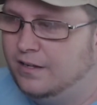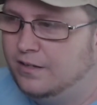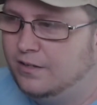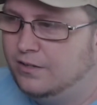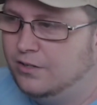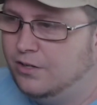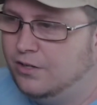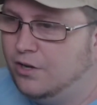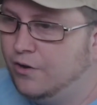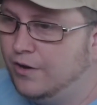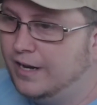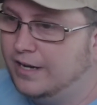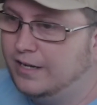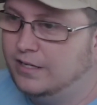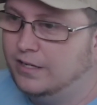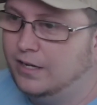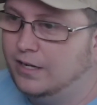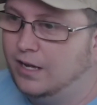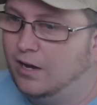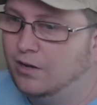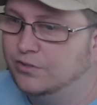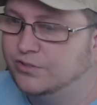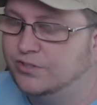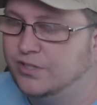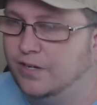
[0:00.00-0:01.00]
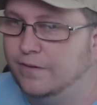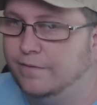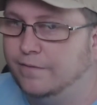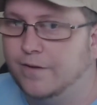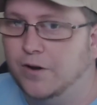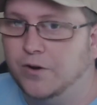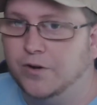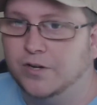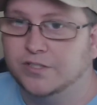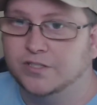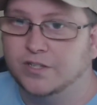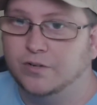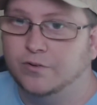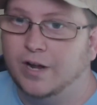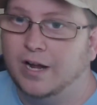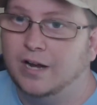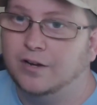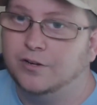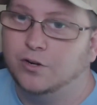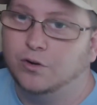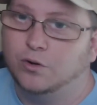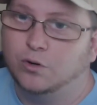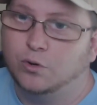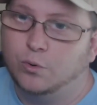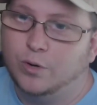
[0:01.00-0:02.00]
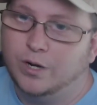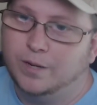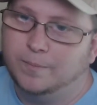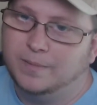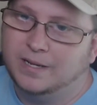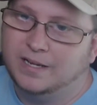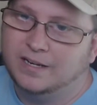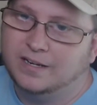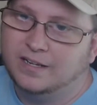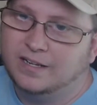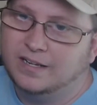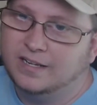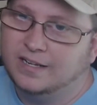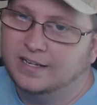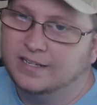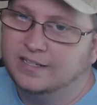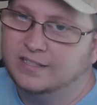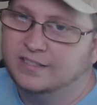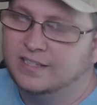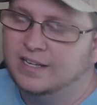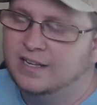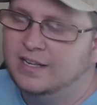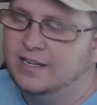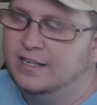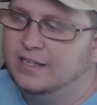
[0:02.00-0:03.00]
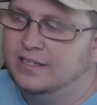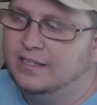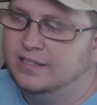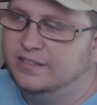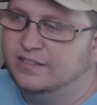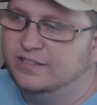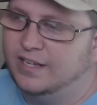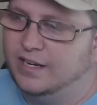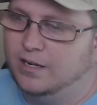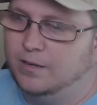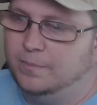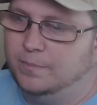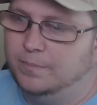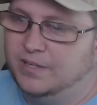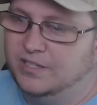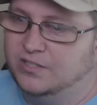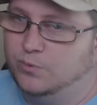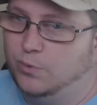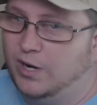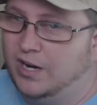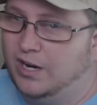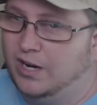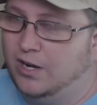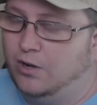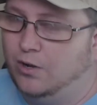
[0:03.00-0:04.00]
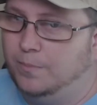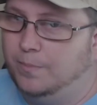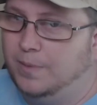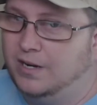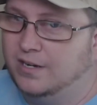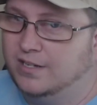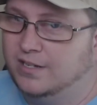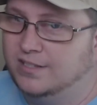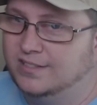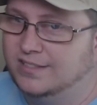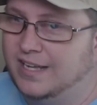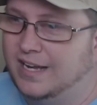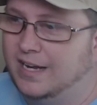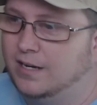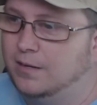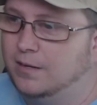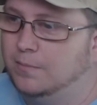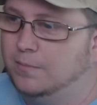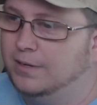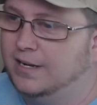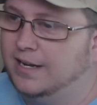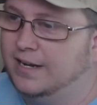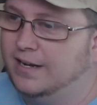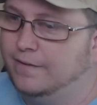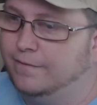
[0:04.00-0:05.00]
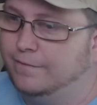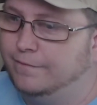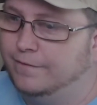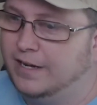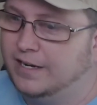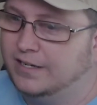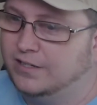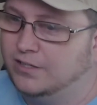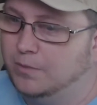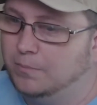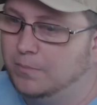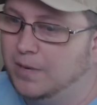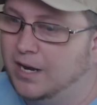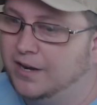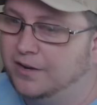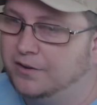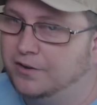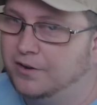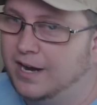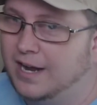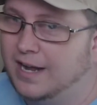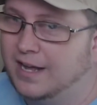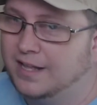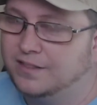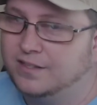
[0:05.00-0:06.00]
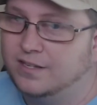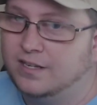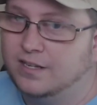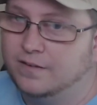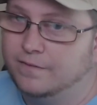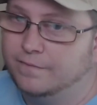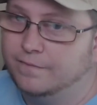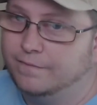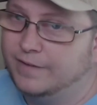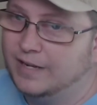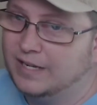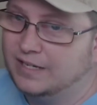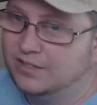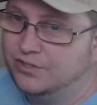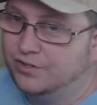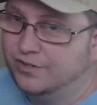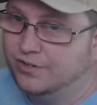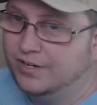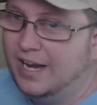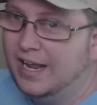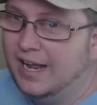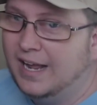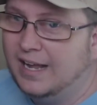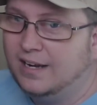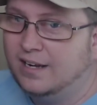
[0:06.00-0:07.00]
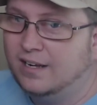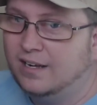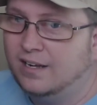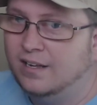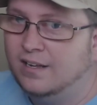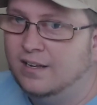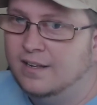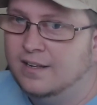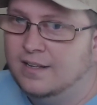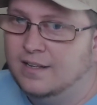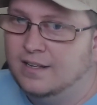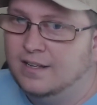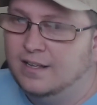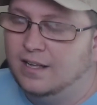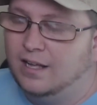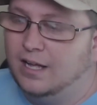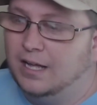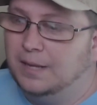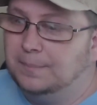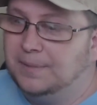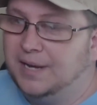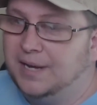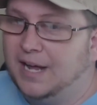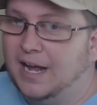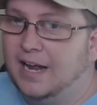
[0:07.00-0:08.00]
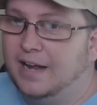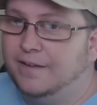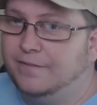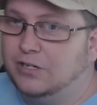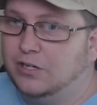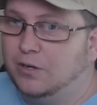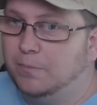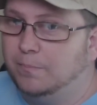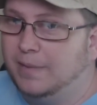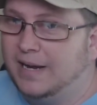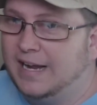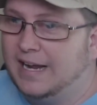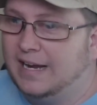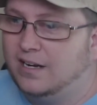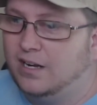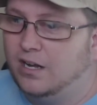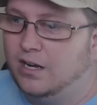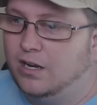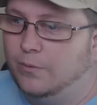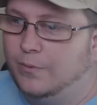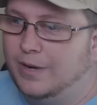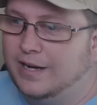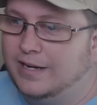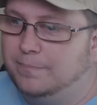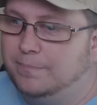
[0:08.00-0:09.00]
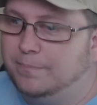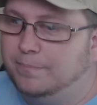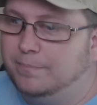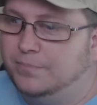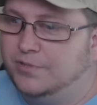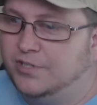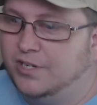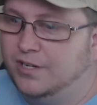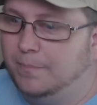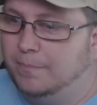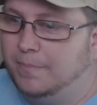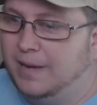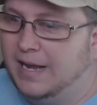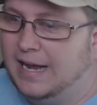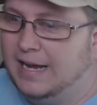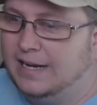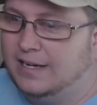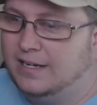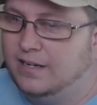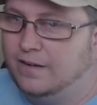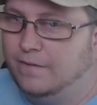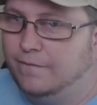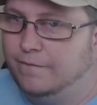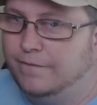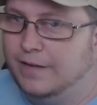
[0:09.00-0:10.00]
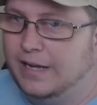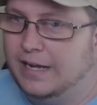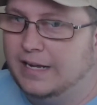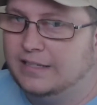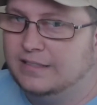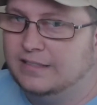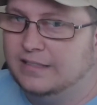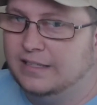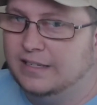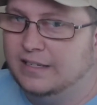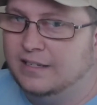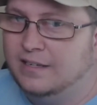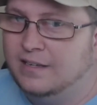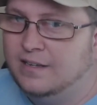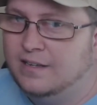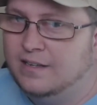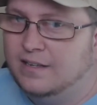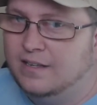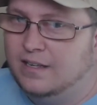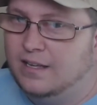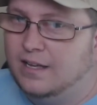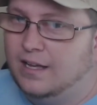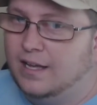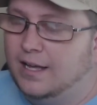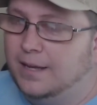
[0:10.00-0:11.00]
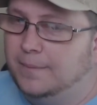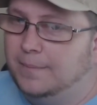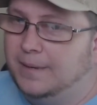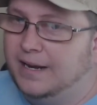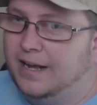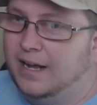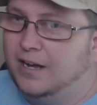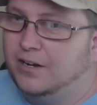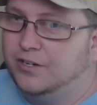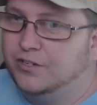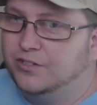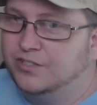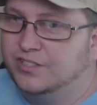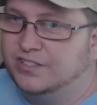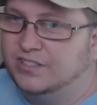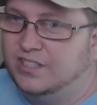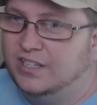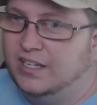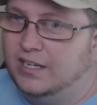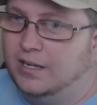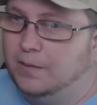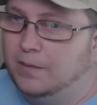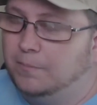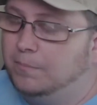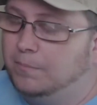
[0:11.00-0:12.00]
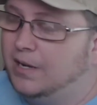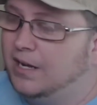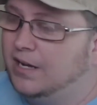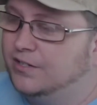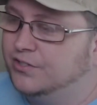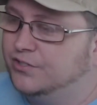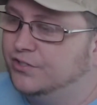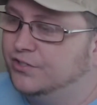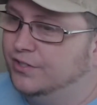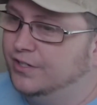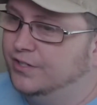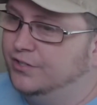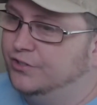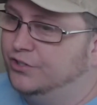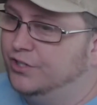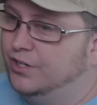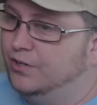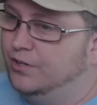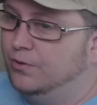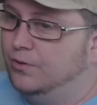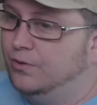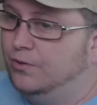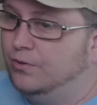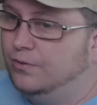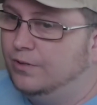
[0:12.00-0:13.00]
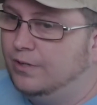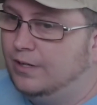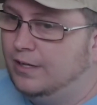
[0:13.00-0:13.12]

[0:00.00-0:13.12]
you need to also focus on how your equipment is set up as well, because that can play an effect. Your monitor height can affect your neck. Not having your back all the way to the back can affect it, and how you're sitting and posture in general